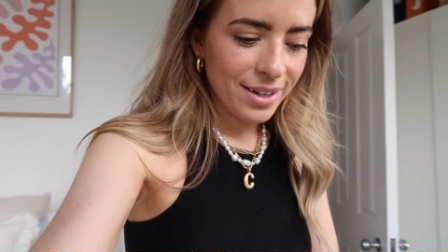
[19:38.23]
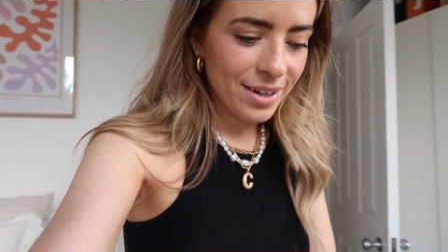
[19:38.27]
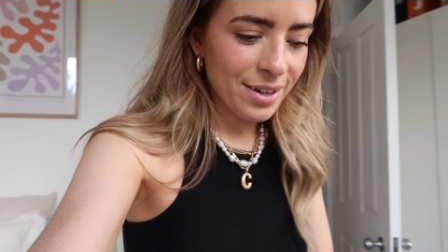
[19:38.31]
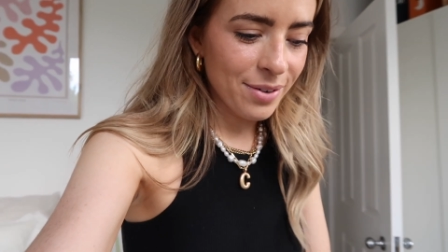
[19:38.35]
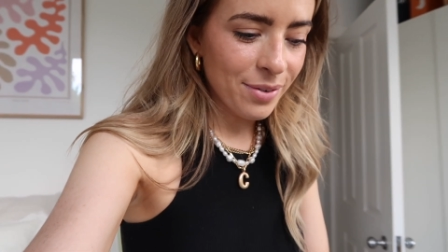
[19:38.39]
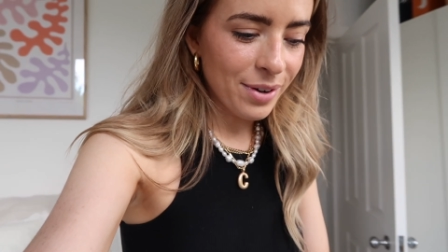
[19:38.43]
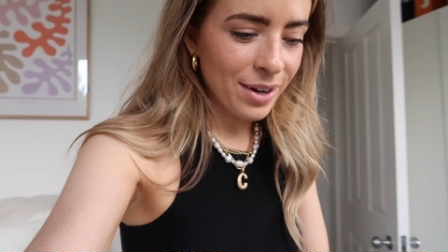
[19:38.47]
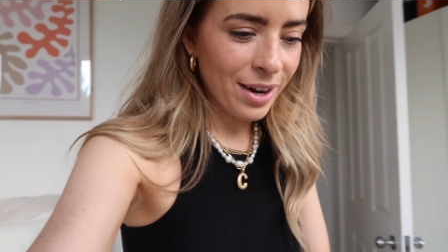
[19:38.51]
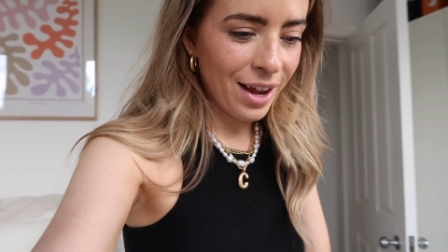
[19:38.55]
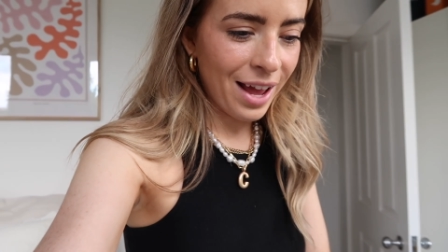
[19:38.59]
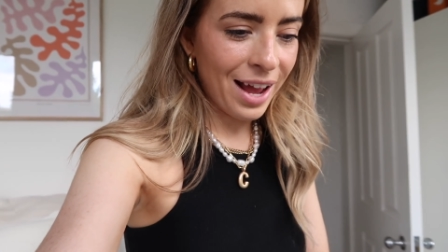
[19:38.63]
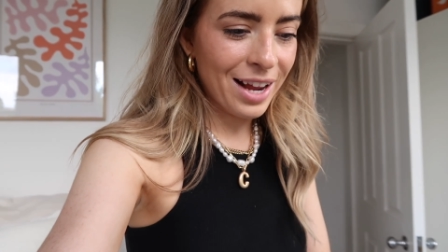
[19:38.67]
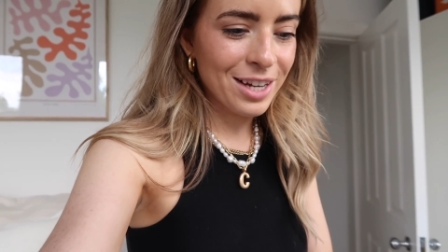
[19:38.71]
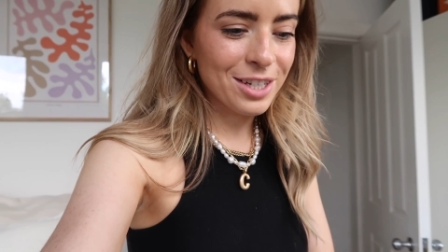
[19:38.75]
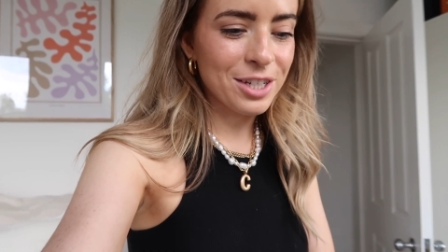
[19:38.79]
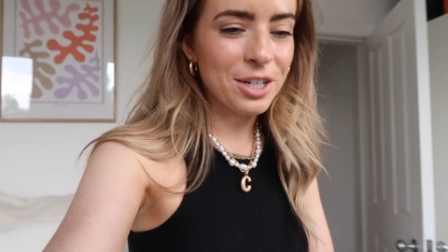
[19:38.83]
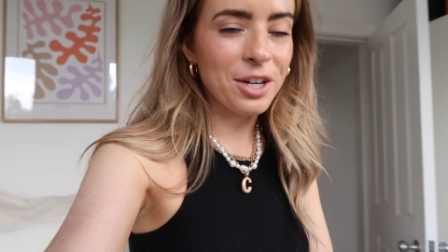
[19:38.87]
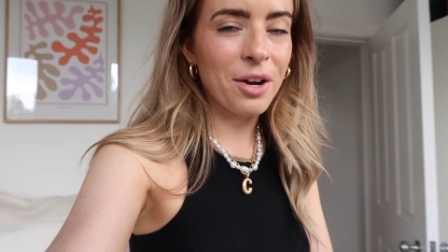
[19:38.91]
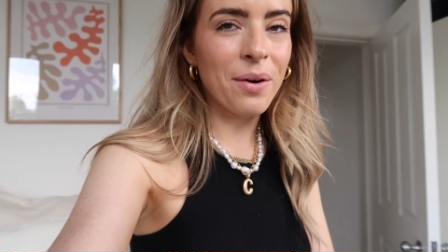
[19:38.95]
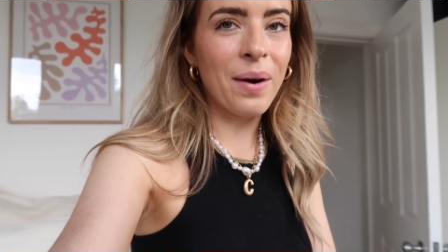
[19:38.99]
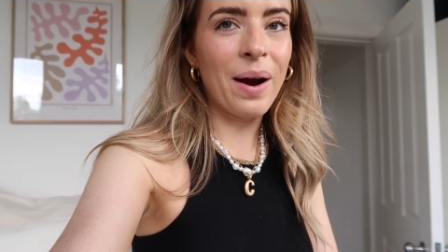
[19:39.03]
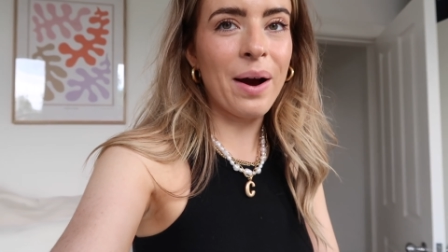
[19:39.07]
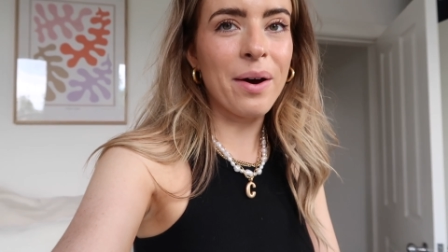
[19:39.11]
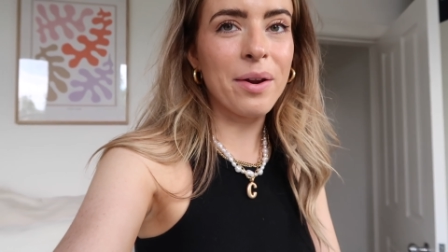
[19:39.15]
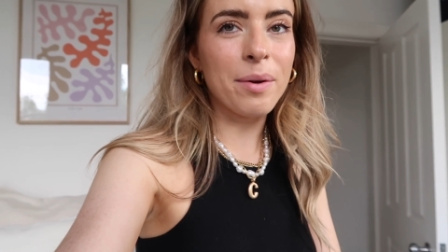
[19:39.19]
when I actually
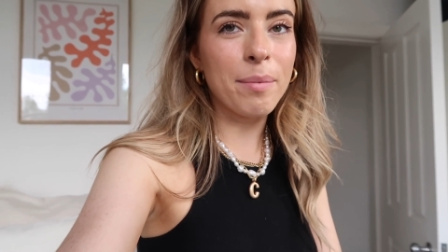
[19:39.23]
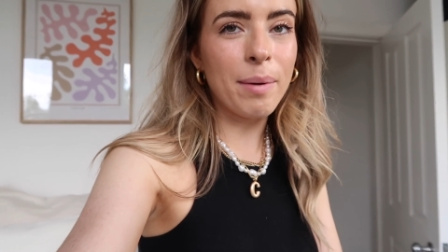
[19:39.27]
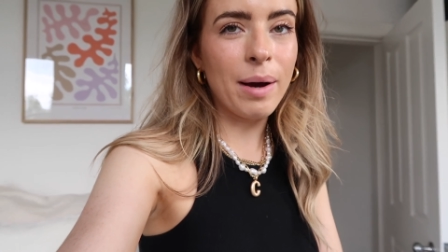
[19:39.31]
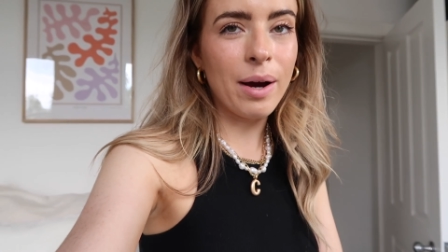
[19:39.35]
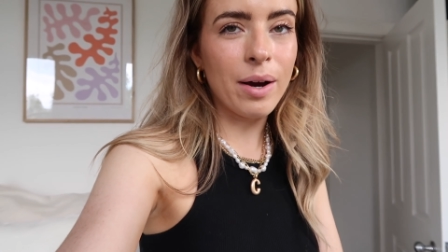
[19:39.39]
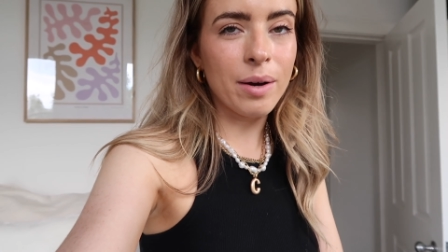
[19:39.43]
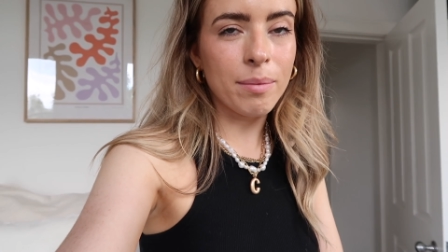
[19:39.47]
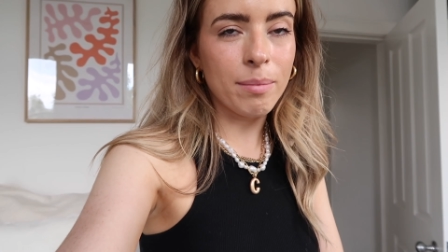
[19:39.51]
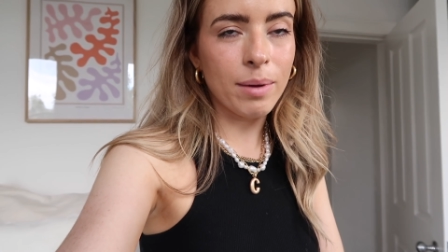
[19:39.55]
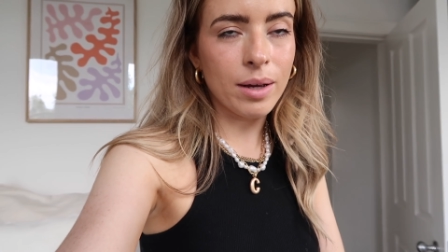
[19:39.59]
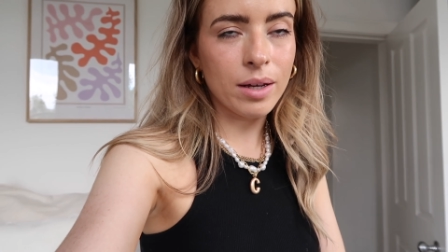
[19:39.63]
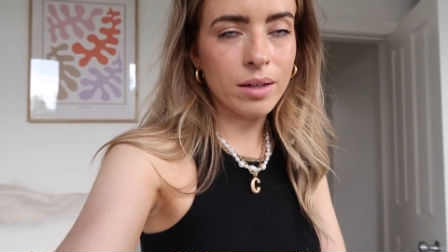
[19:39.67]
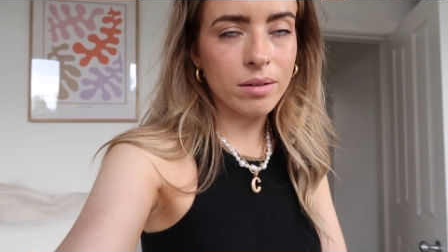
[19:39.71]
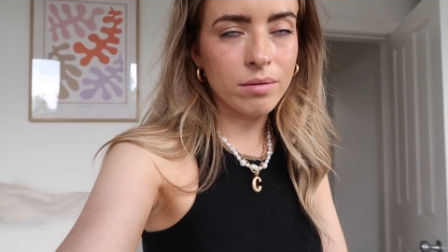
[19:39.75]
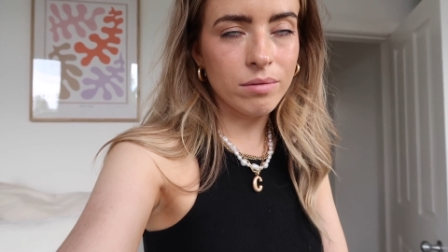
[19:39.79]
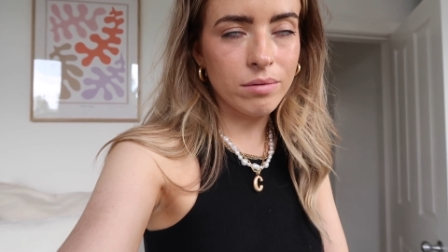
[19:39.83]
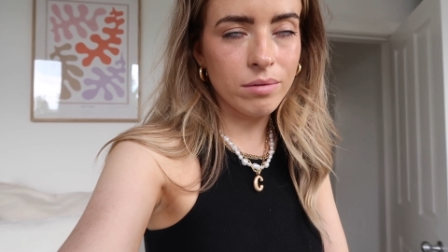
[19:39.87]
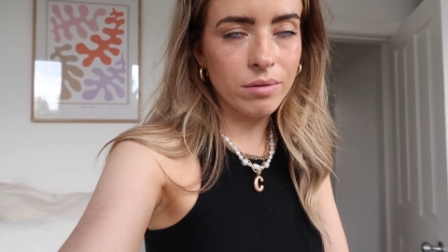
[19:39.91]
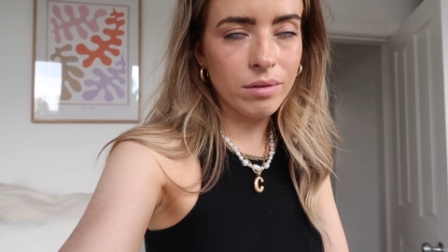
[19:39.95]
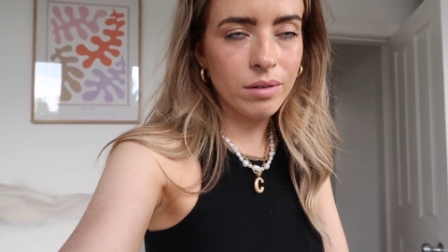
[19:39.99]
go out and about I'm like,